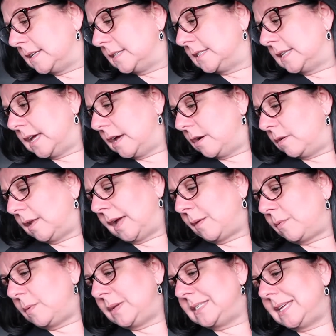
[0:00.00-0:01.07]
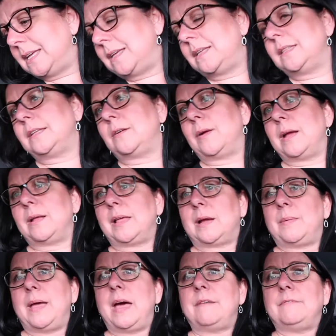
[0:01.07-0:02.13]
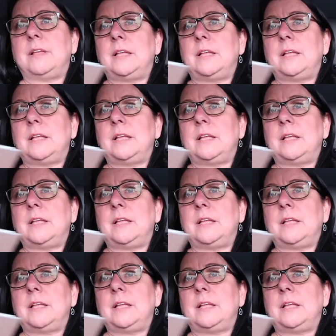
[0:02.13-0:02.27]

So like when we see like we have